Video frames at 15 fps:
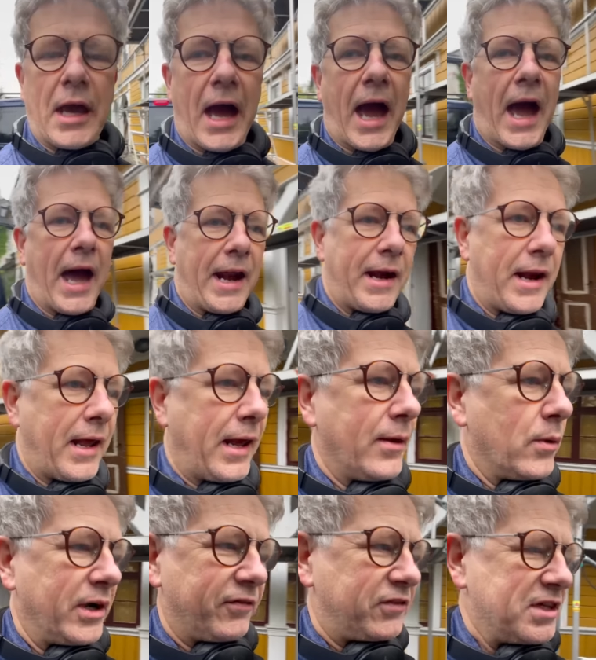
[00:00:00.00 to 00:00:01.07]
and uh,
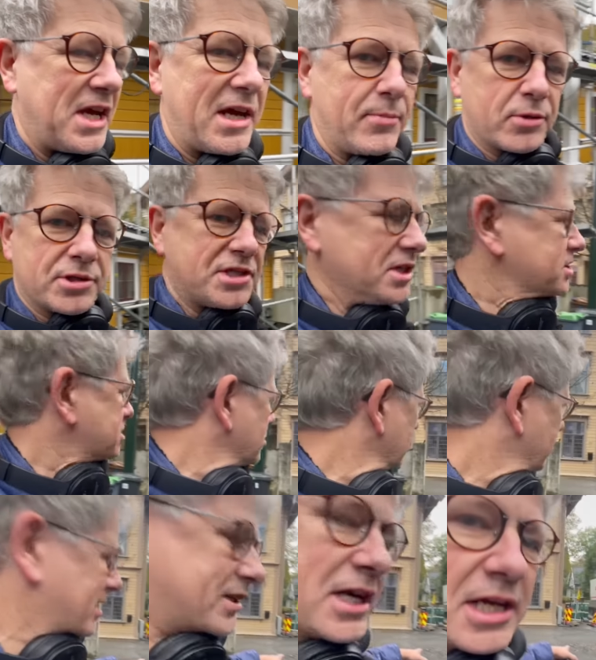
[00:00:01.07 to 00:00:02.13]
one of the neighbors is
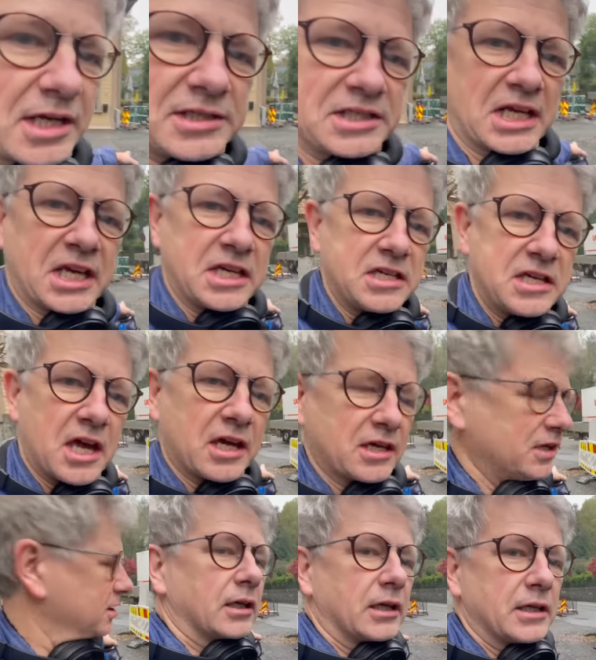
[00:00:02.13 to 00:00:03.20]
already digging
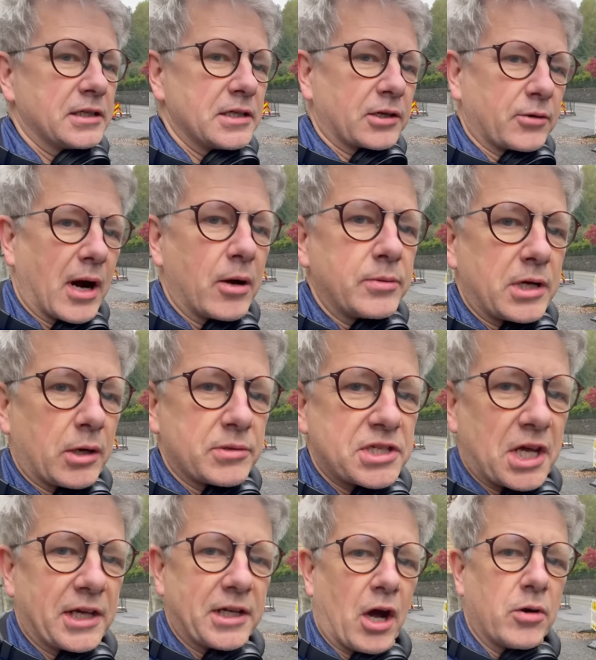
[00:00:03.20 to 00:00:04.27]
in the ground
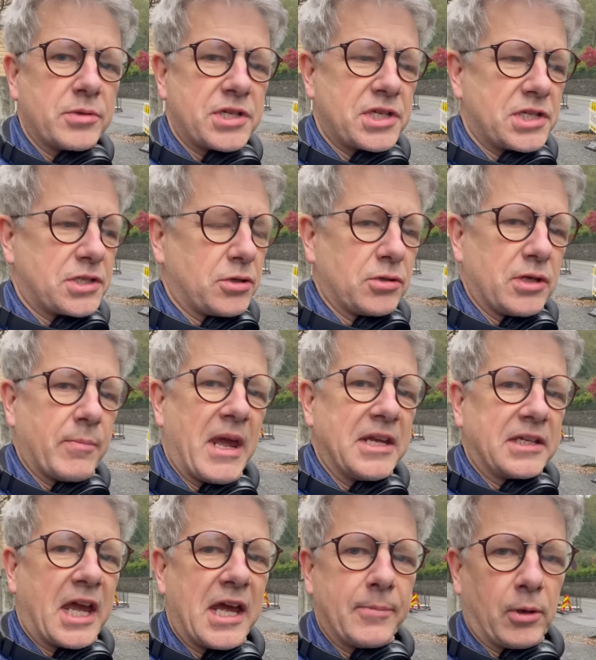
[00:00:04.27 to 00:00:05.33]
outside the house to the
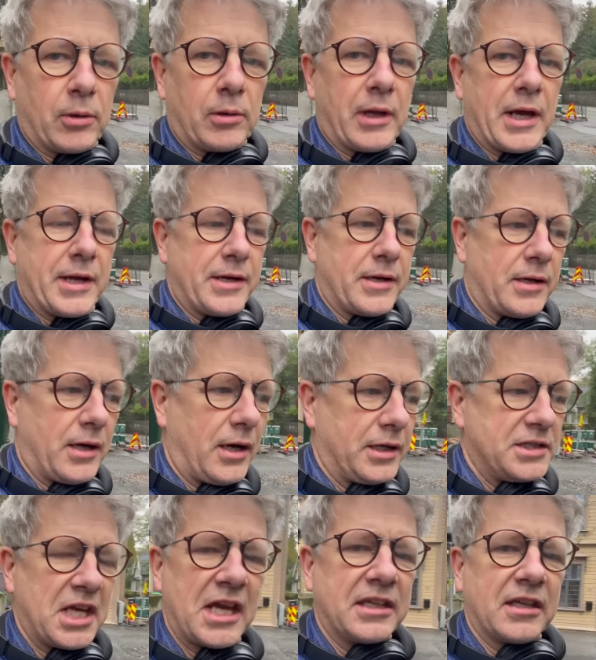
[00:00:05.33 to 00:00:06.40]
main cable and uh, I
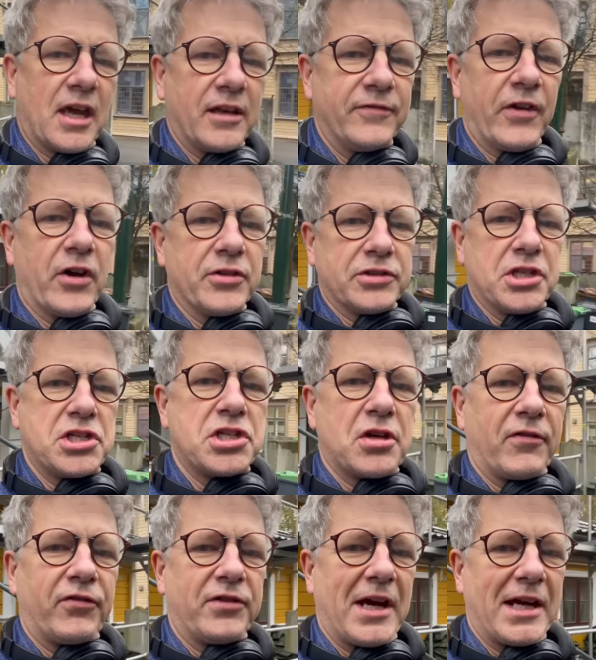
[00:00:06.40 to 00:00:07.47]
take advantage
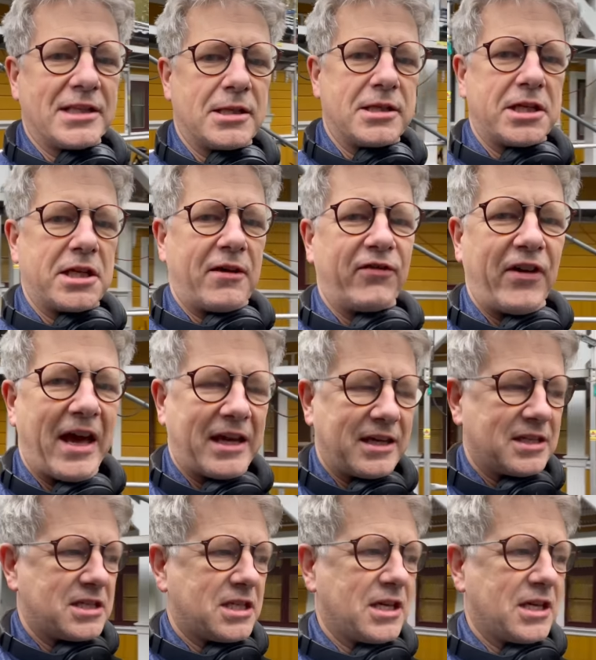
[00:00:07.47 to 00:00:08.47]
of that fact